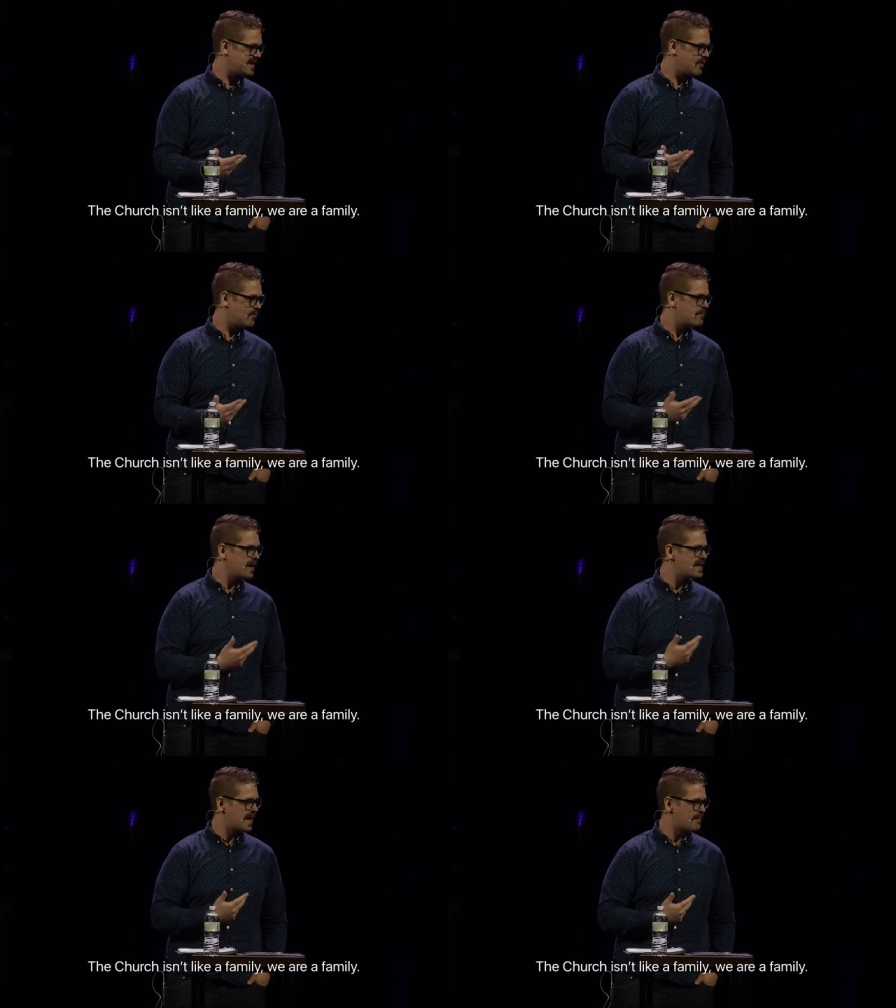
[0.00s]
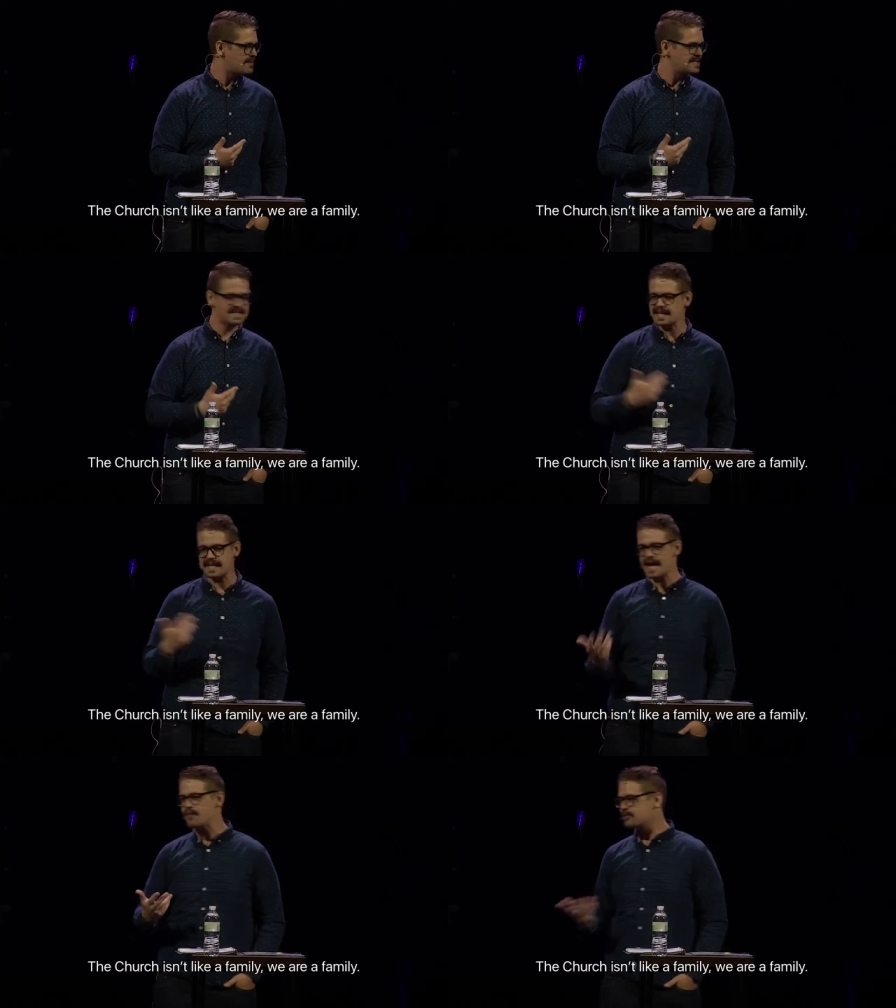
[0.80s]
And we might not be
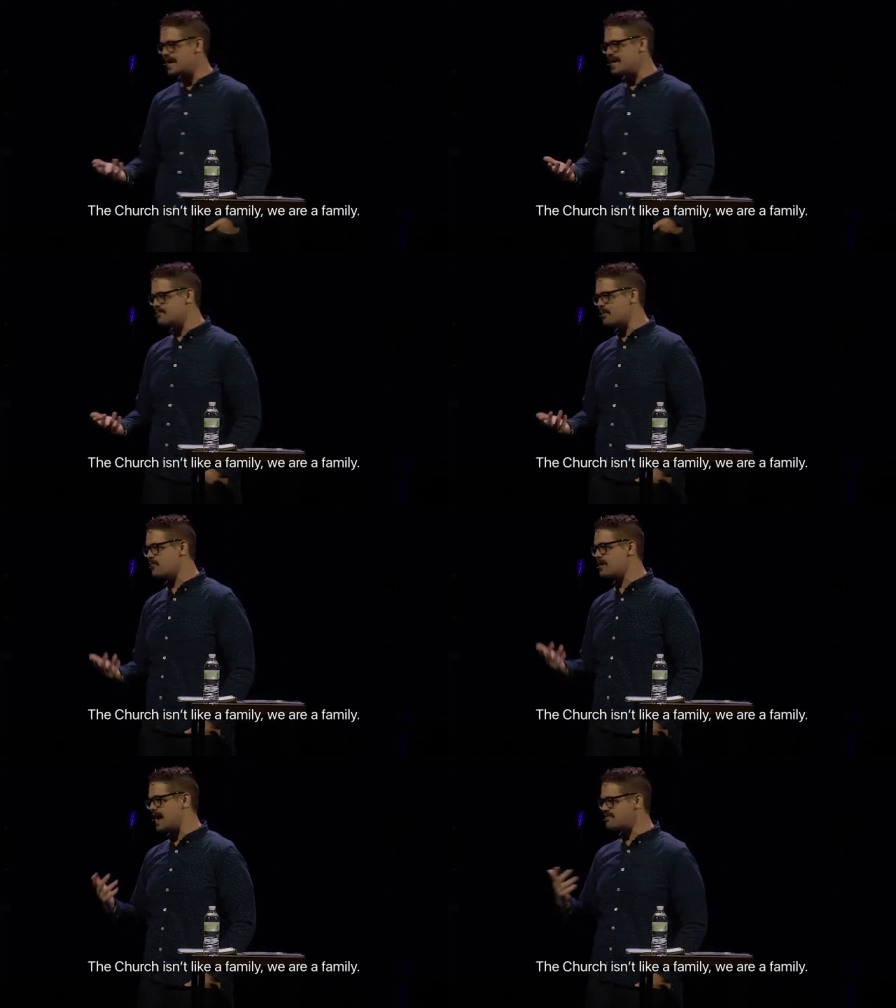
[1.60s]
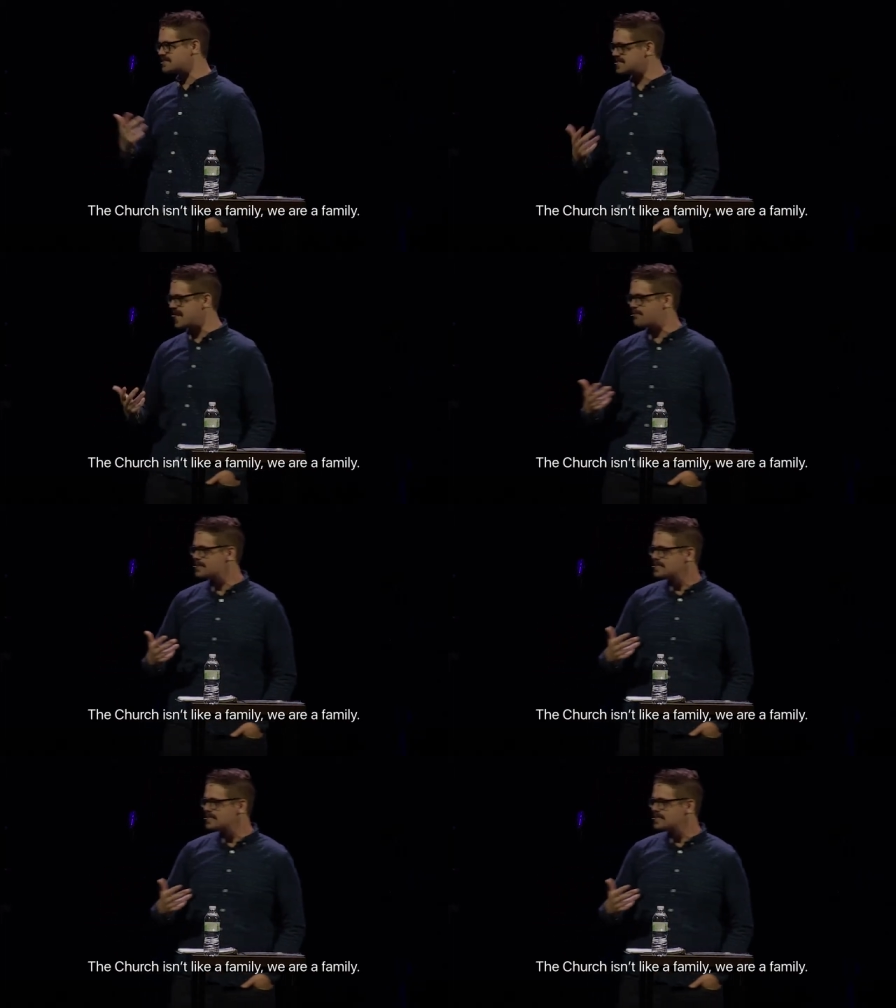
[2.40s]
DNA related, but we have the same